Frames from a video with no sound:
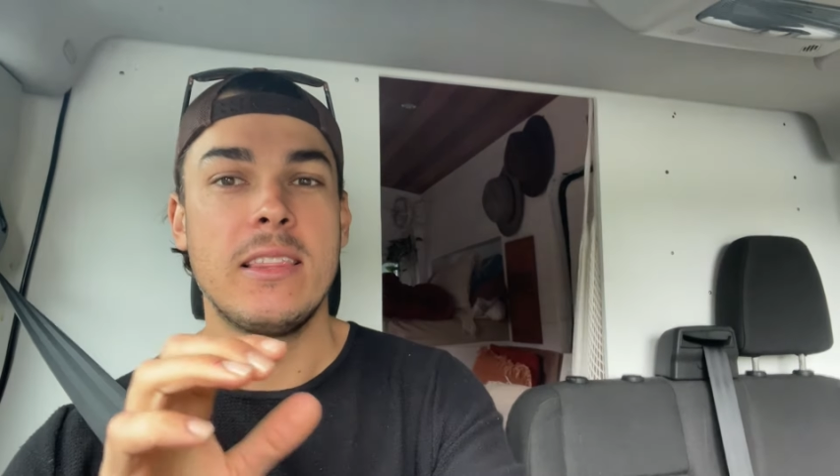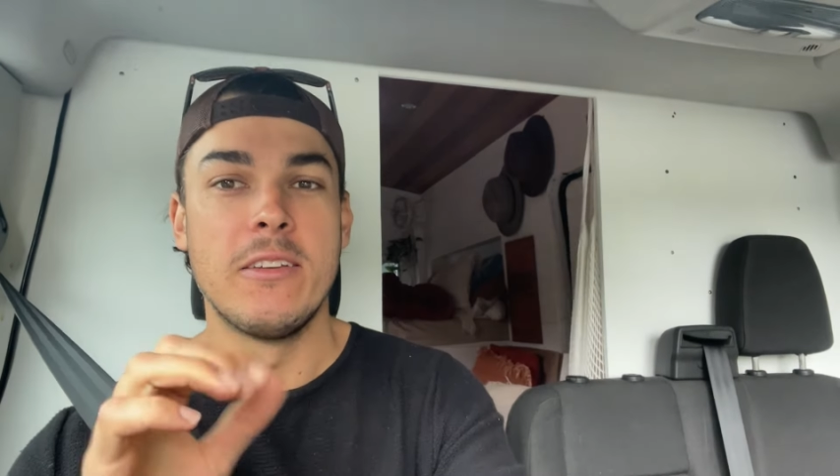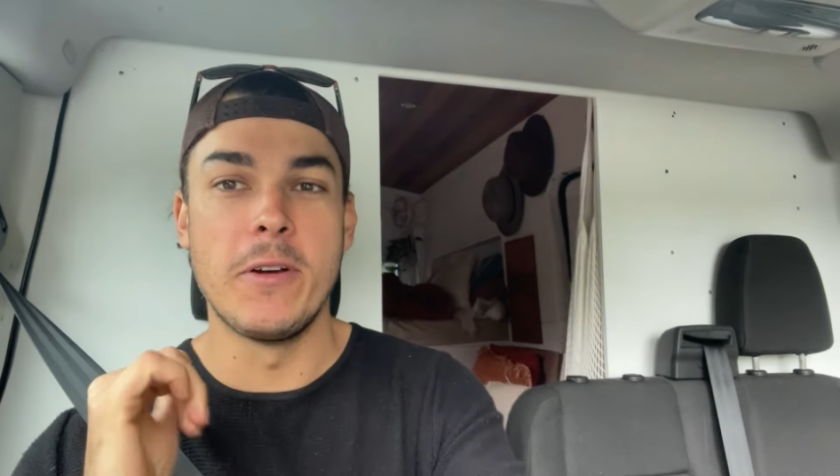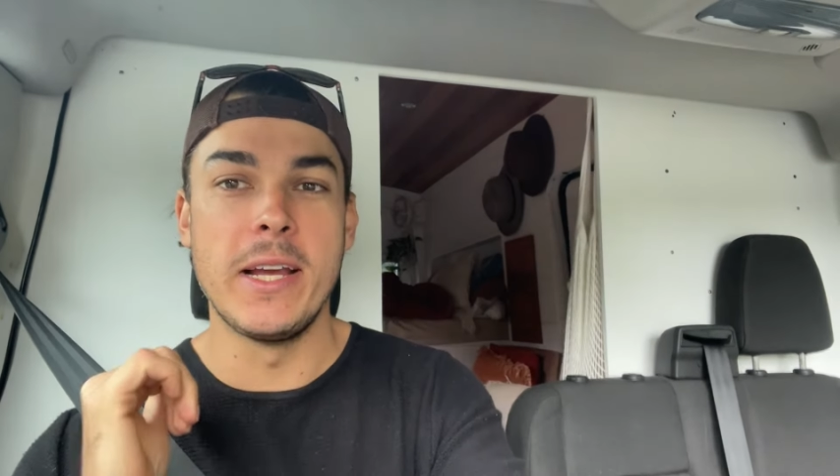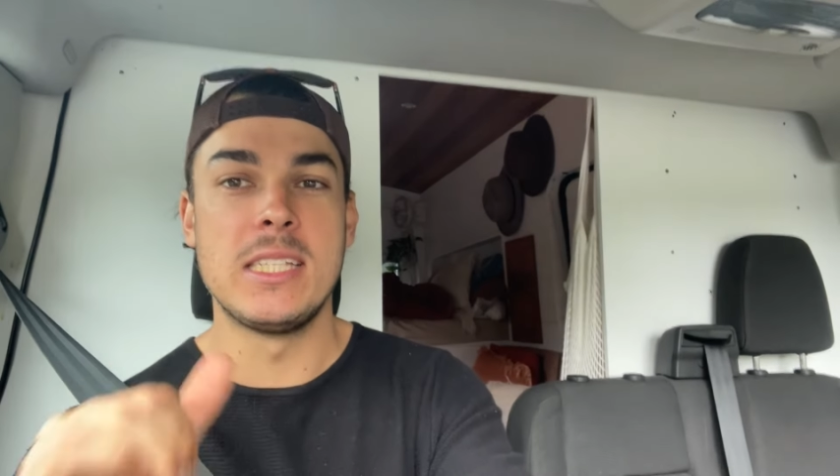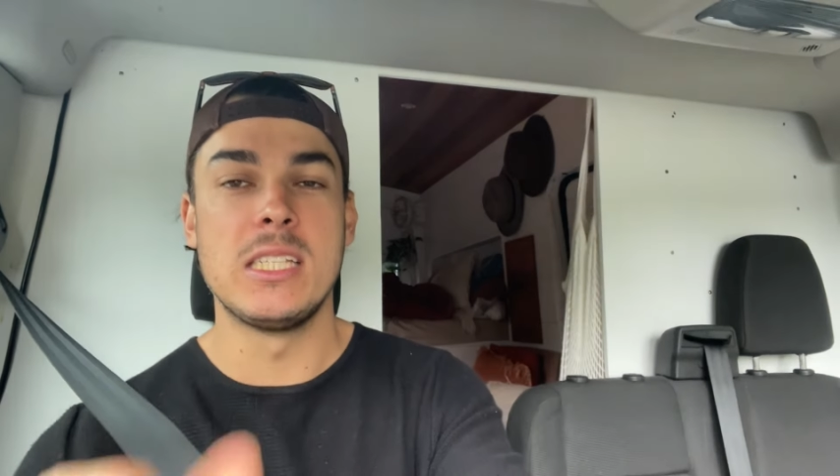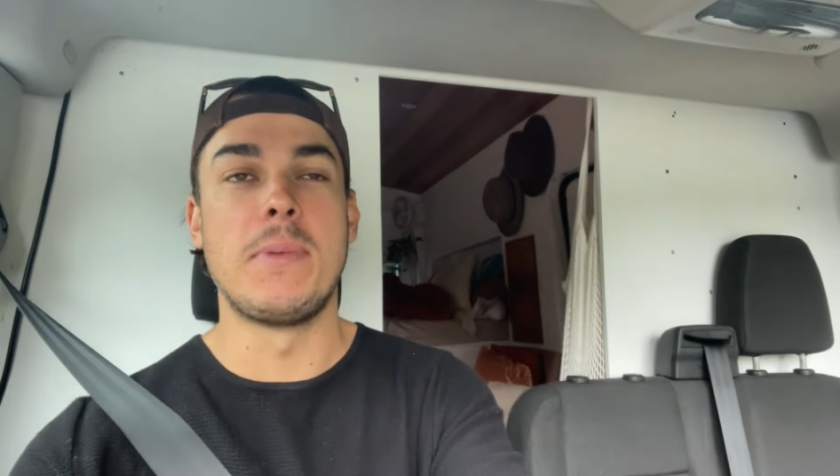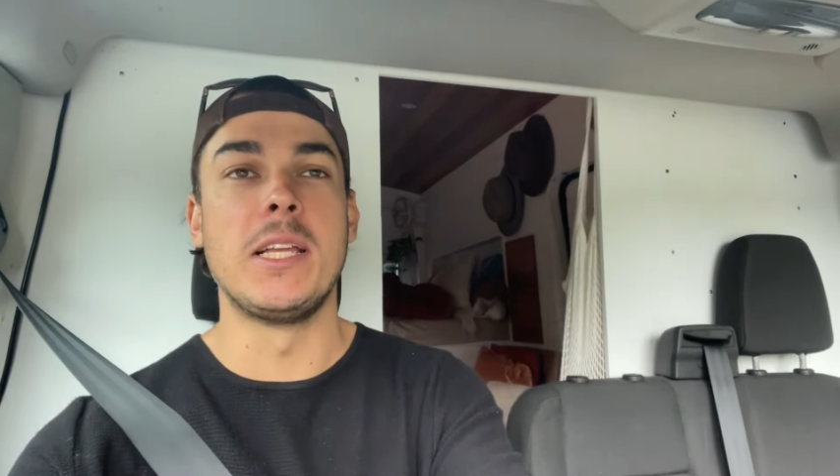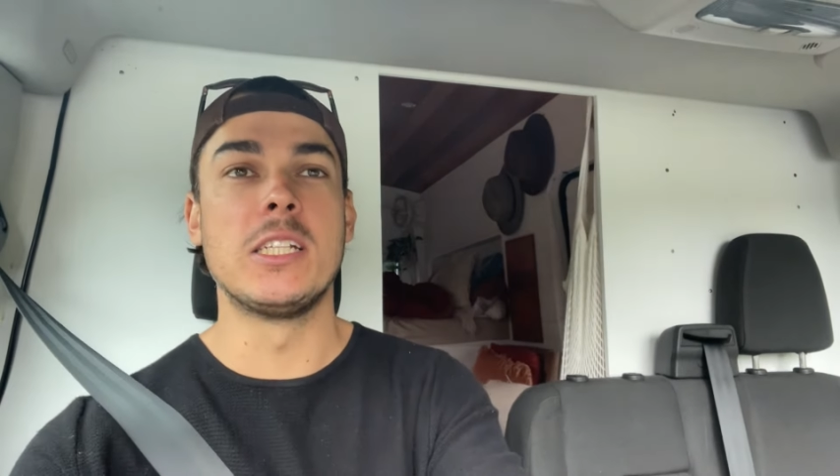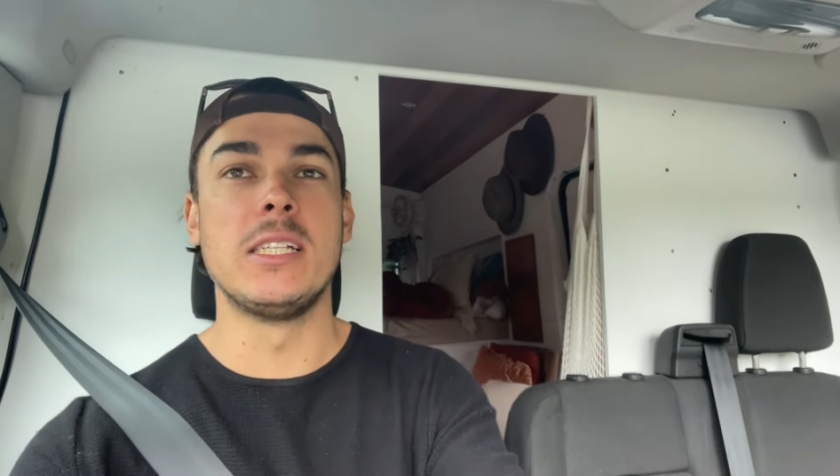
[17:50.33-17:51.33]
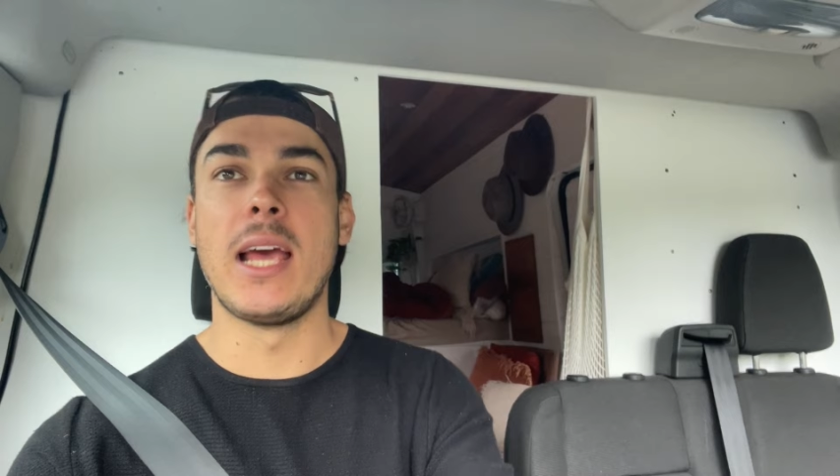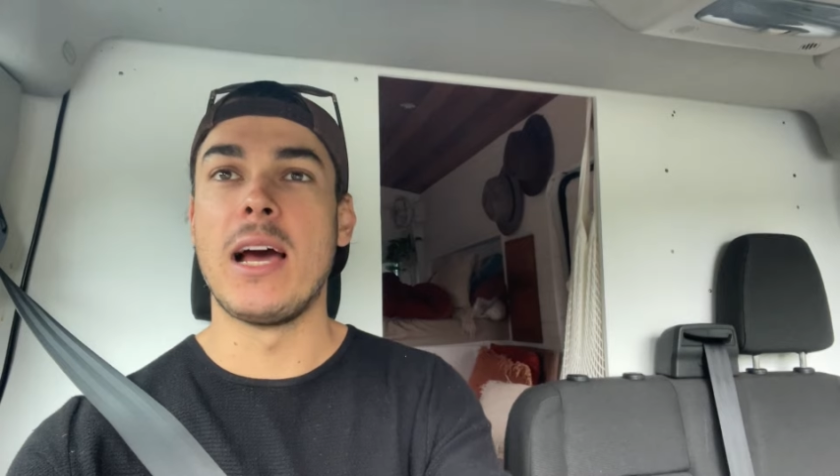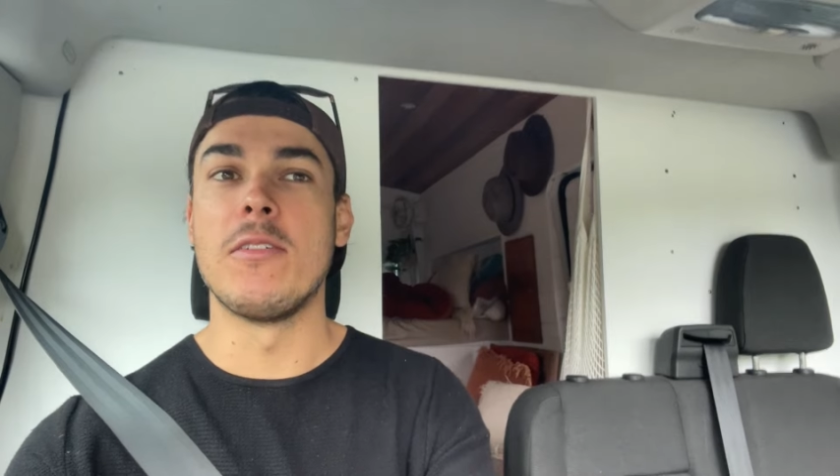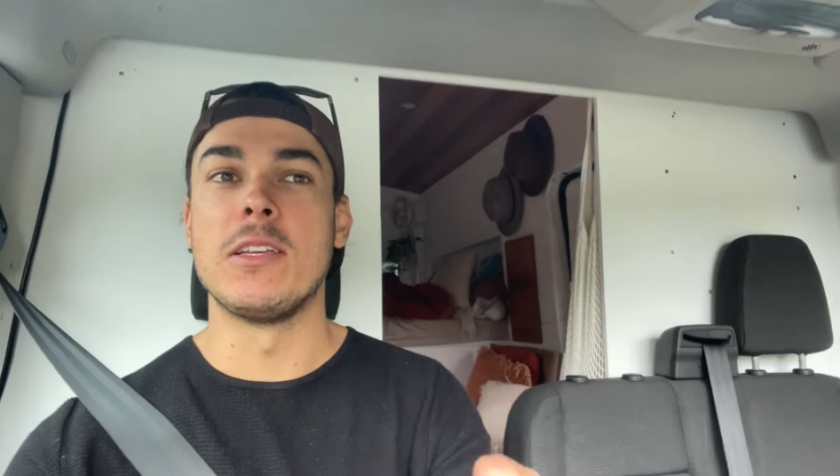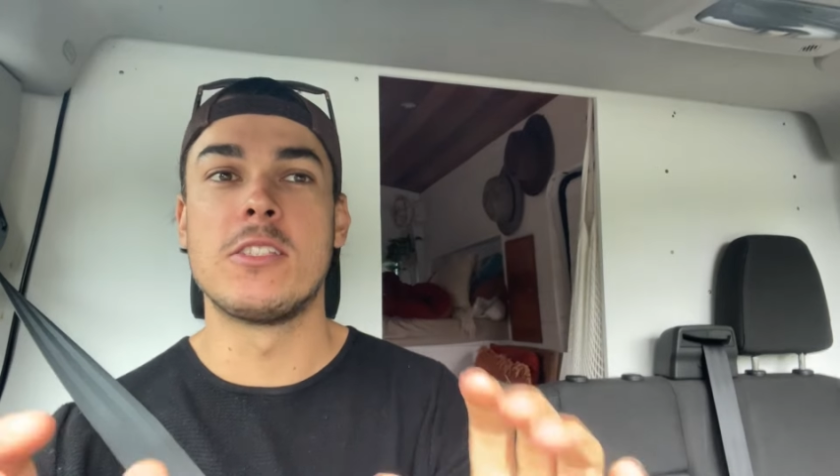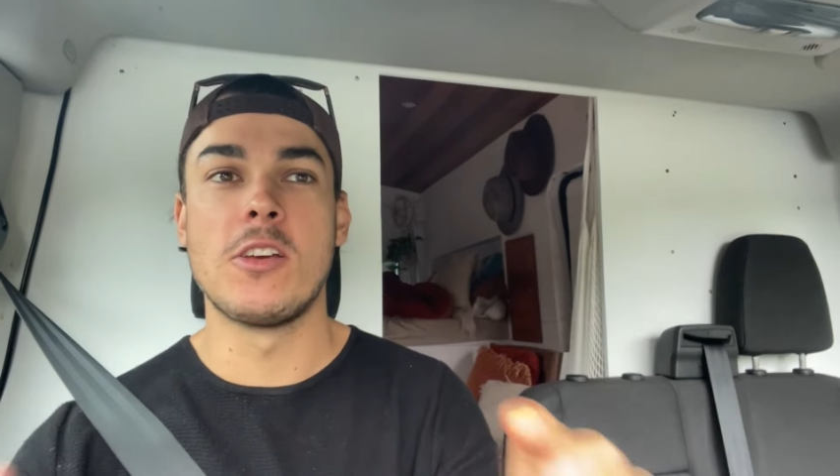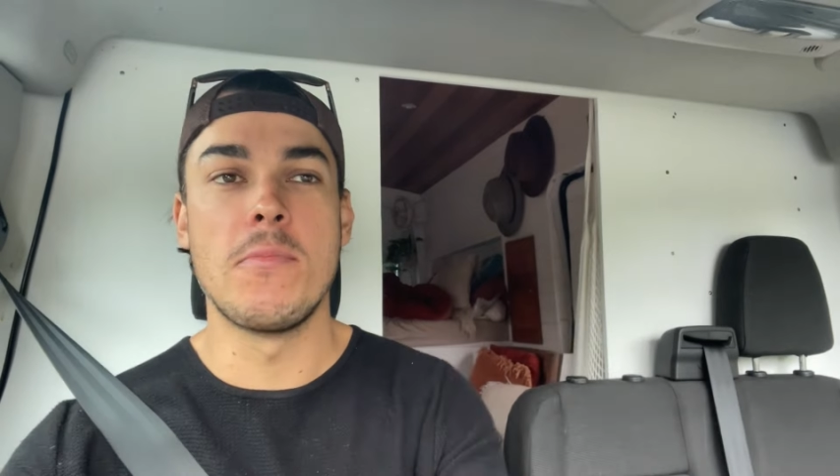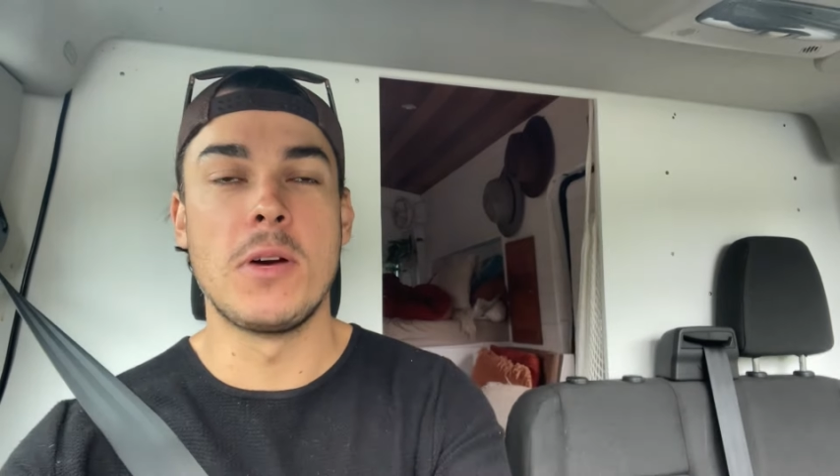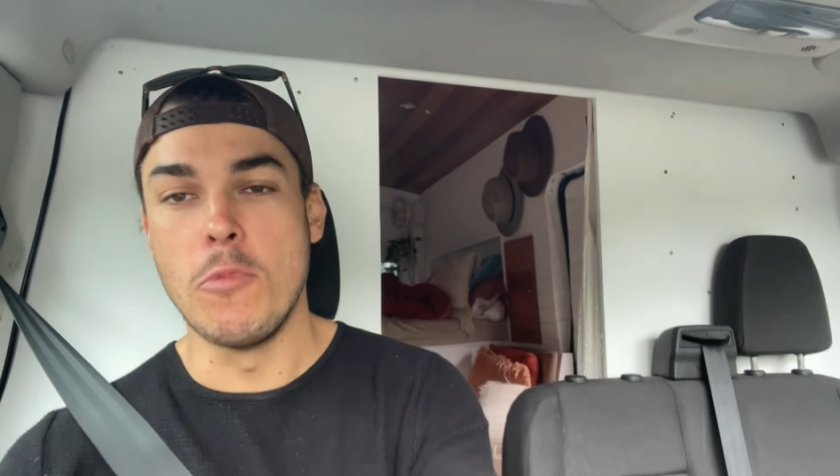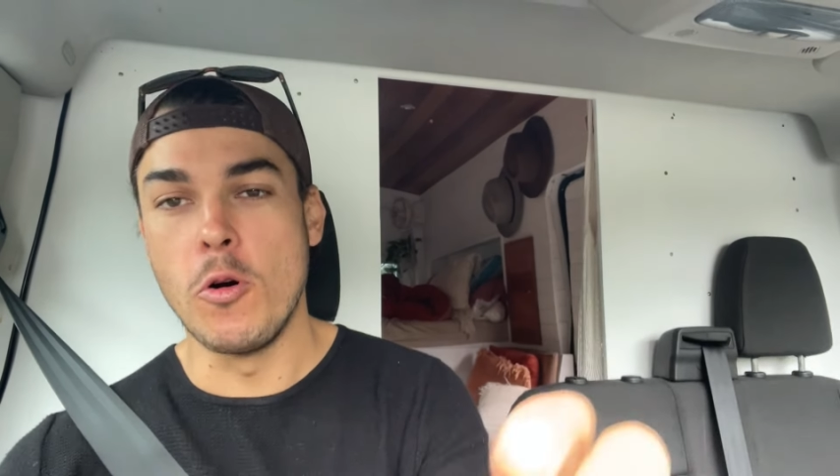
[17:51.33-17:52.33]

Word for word: The rear suspension now is so much